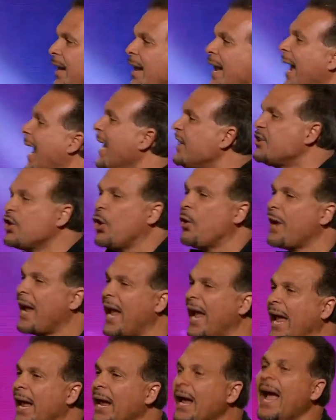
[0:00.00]
it's
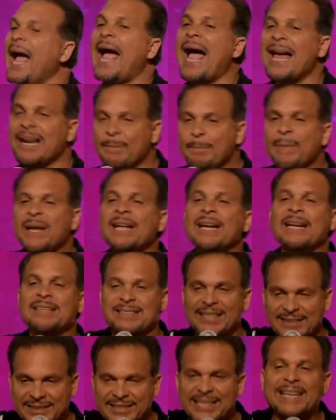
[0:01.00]
okay. Admit it's
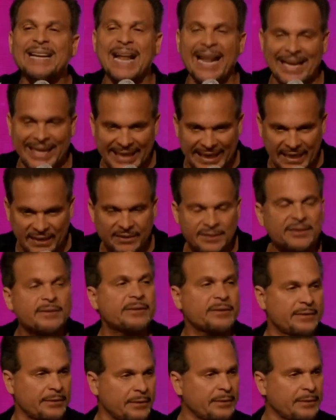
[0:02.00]
a sin at least.